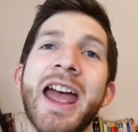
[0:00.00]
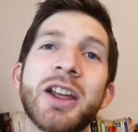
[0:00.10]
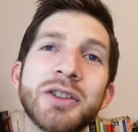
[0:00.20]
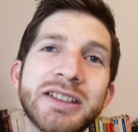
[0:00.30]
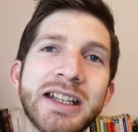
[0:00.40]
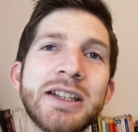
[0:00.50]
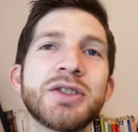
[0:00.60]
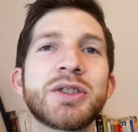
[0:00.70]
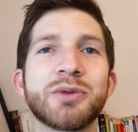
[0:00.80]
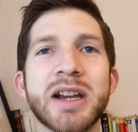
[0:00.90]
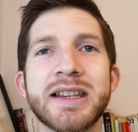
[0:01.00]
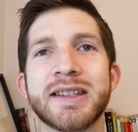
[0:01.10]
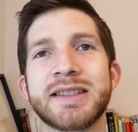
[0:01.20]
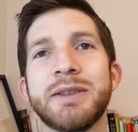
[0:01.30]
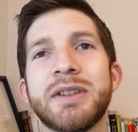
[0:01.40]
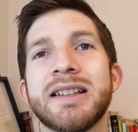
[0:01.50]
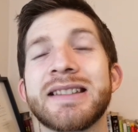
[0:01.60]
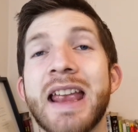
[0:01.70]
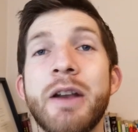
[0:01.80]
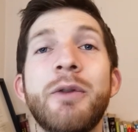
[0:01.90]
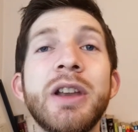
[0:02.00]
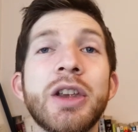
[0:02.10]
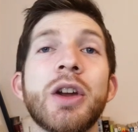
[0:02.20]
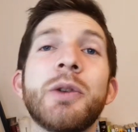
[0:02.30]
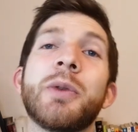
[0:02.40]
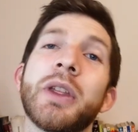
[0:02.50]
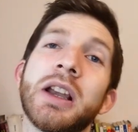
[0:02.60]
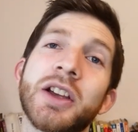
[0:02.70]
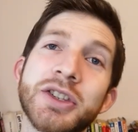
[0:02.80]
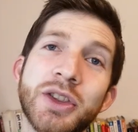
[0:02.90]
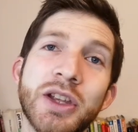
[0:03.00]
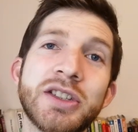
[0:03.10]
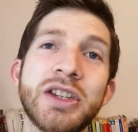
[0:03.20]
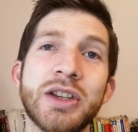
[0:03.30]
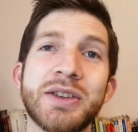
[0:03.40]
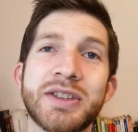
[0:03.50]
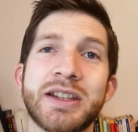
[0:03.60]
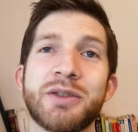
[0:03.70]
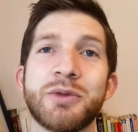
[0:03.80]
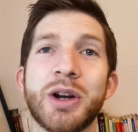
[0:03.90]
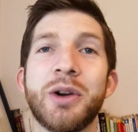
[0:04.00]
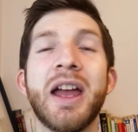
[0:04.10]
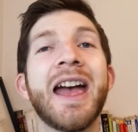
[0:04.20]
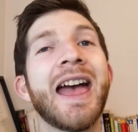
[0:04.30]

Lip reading: and continues to raise its dividends every year for the last 30 years in a row.